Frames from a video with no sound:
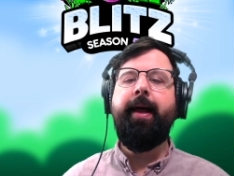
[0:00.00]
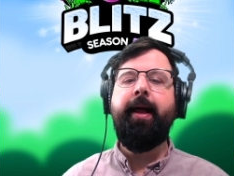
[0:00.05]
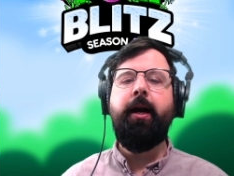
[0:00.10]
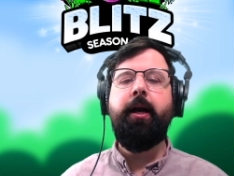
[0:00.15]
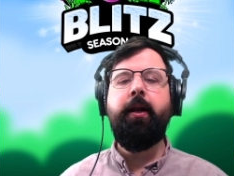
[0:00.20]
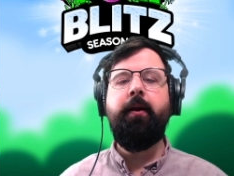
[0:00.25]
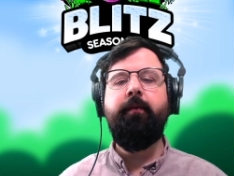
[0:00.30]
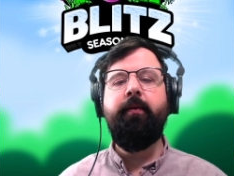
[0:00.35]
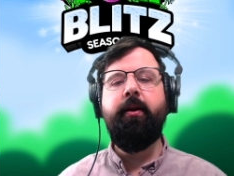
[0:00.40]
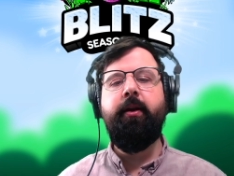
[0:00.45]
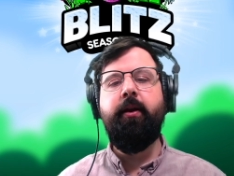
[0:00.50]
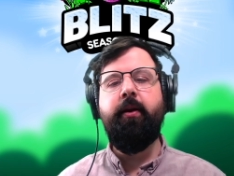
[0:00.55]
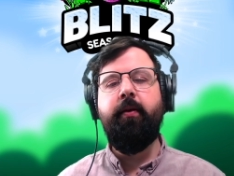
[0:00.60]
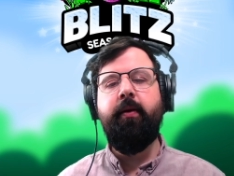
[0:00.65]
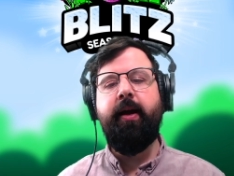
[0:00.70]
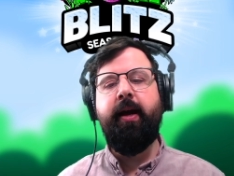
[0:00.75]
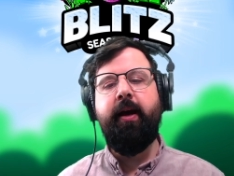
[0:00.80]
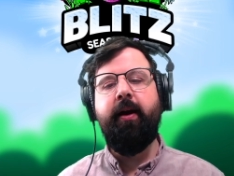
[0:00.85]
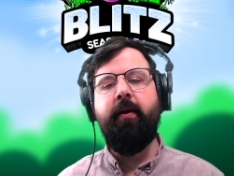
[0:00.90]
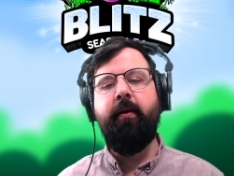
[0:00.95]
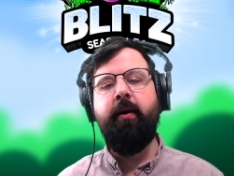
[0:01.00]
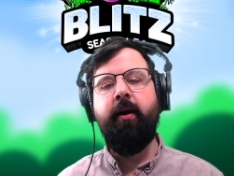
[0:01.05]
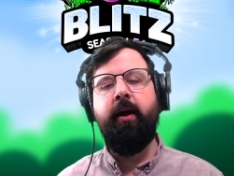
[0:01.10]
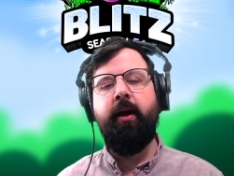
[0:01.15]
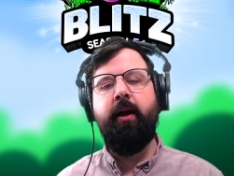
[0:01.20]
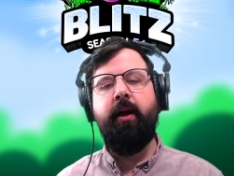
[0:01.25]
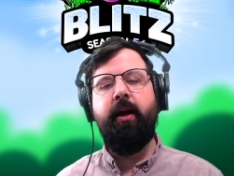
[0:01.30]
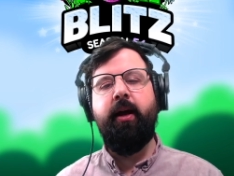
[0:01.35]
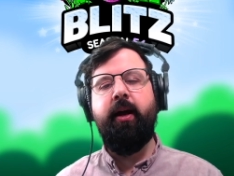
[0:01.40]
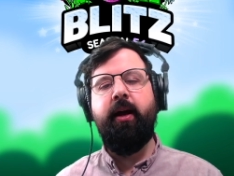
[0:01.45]
I don't even know how.
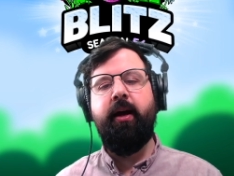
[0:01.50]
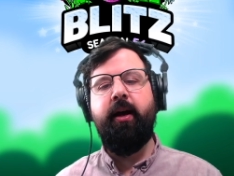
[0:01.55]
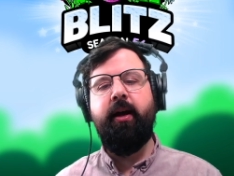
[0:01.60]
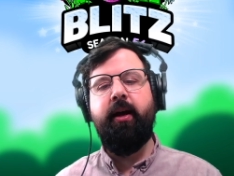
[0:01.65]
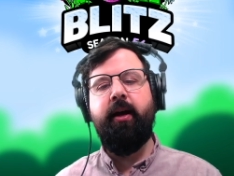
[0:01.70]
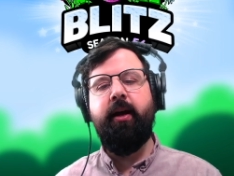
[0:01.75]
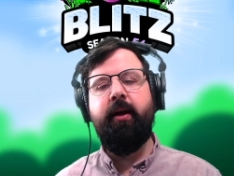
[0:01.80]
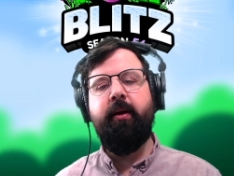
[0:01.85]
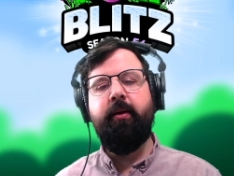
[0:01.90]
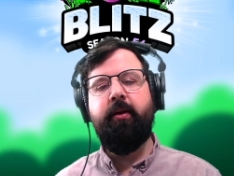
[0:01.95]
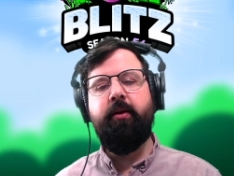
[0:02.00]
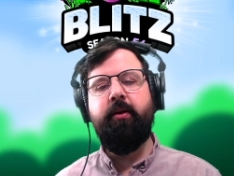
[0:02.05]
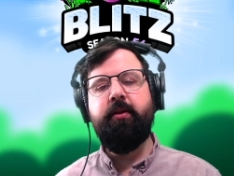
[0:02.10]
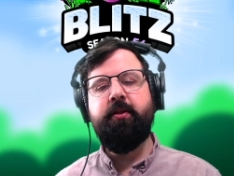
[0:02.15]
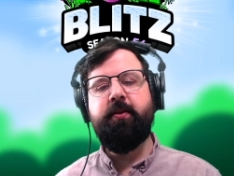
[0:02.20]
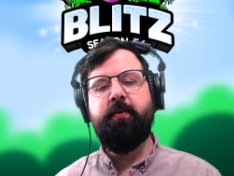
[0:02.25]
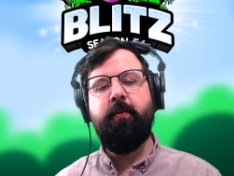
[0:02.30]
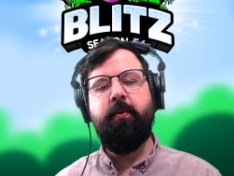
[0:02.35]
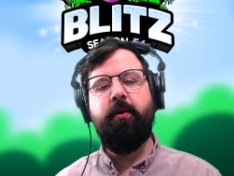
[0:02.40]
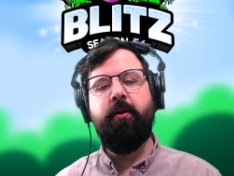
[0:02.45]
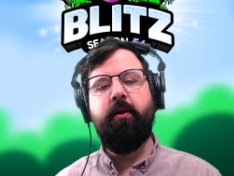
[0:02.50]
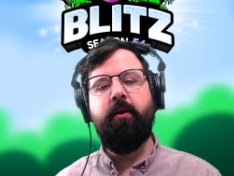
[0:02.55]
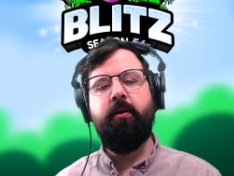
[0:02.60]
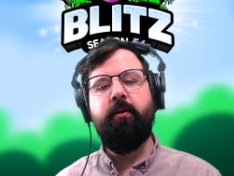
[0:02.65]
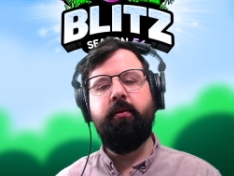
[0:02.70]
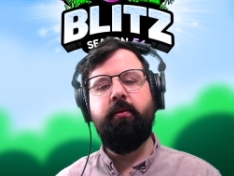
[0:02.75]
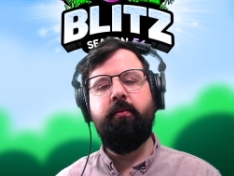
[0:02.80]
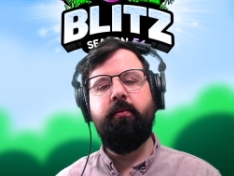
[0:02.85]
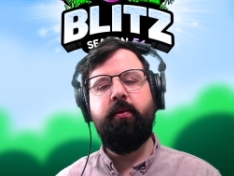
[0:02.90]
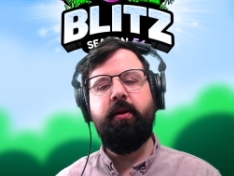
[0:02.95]
Uh, could have
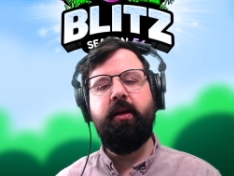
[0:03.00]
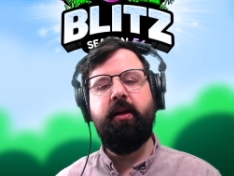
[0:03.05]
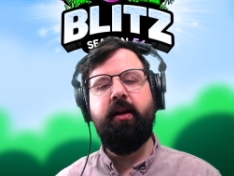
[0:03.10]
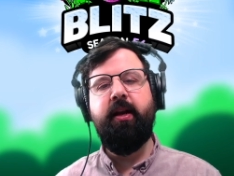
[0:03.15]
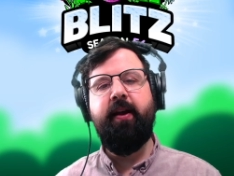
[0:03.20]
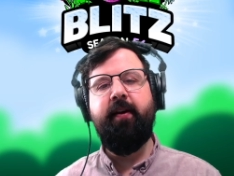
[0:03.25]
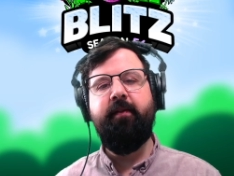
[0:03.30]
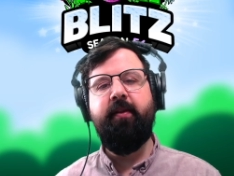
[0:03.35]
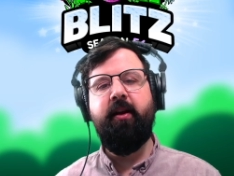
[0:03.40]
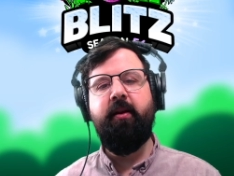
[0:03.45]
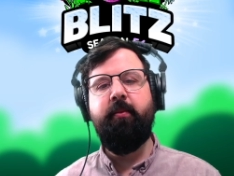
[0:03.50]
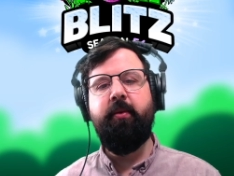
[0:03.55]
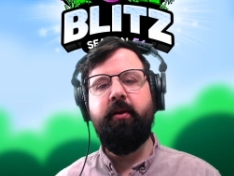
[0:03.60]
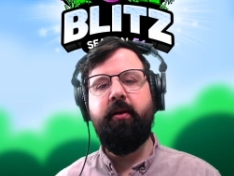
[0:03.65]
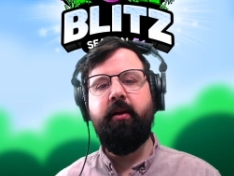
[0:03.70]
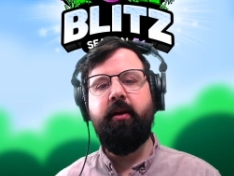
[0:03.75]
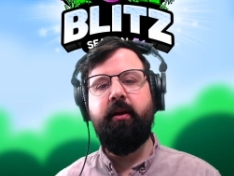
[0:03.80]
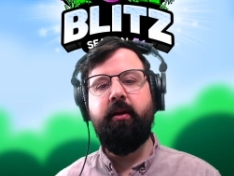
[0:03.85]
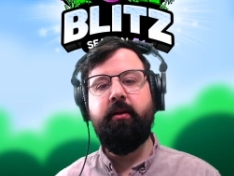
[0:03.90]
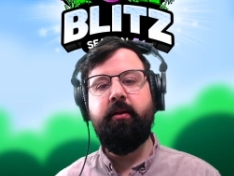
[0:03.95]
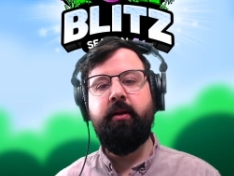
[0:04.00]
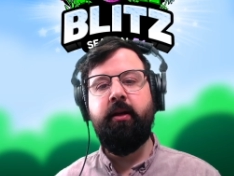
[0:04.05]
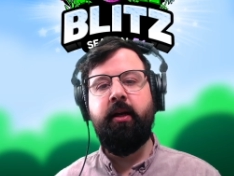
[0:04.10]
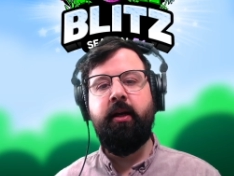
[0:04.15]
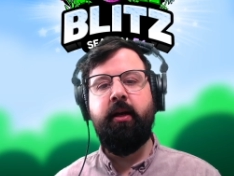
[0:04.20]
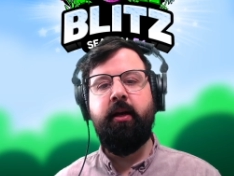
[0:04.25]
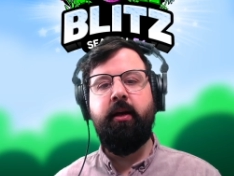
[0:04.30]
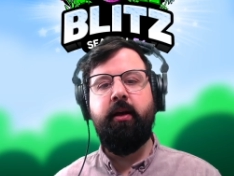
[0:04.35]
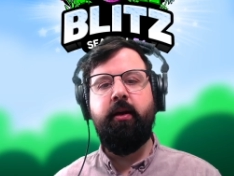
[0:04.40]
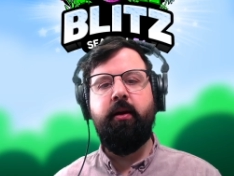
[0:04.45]
swore we didn't have it.
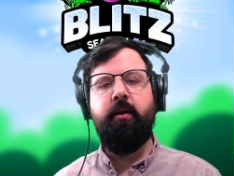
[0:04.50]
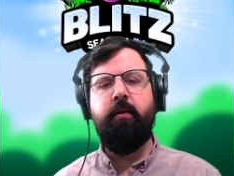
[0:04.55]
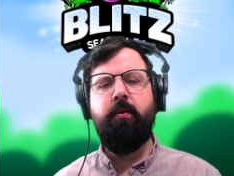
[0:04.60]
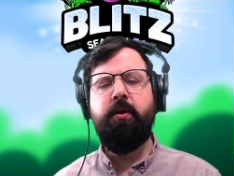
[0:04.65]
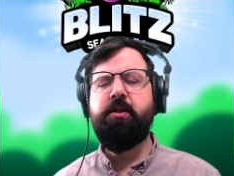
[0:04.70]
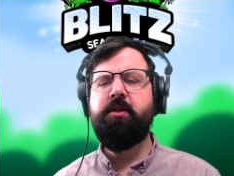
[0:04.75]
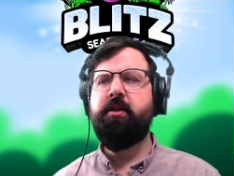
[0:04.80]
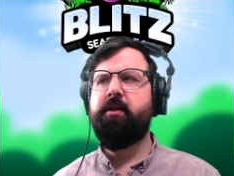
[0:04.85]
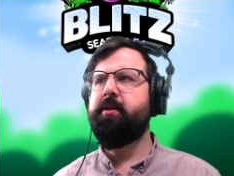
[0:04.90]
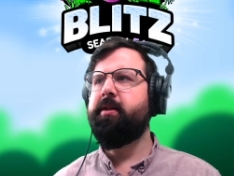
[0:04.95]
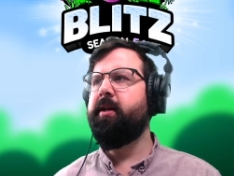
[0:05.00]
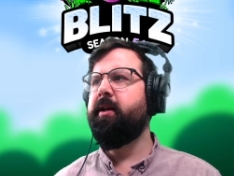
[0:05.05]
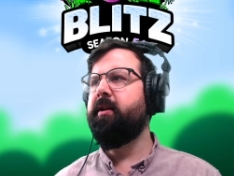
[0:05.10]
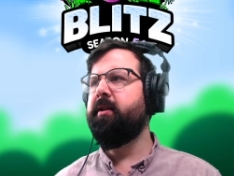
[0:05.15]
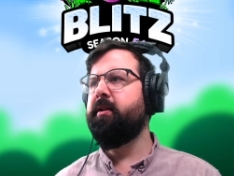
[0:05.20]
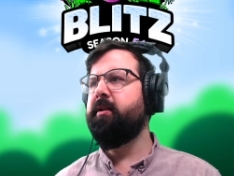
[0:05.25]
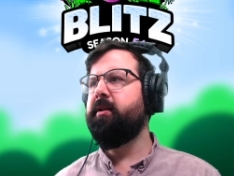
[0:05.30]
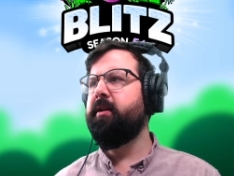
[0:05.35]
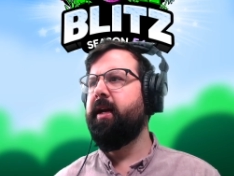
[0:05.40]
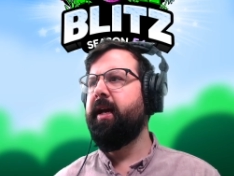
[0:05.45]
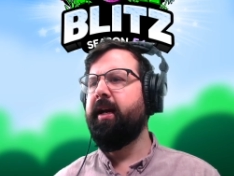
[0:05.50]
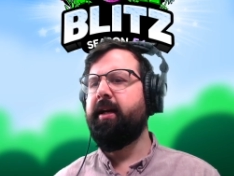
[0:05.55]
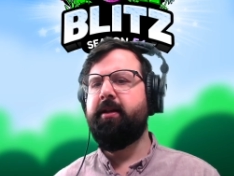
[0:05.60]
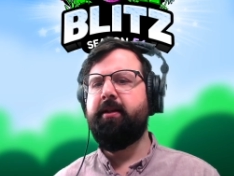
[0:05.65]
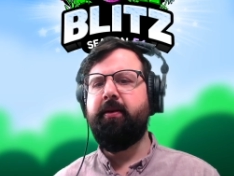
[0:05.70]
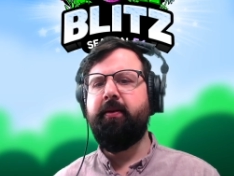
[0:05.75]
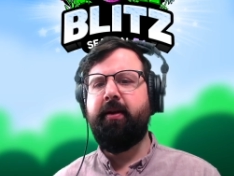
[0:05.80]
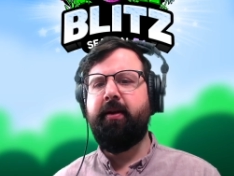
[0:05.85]
We sure as hell heck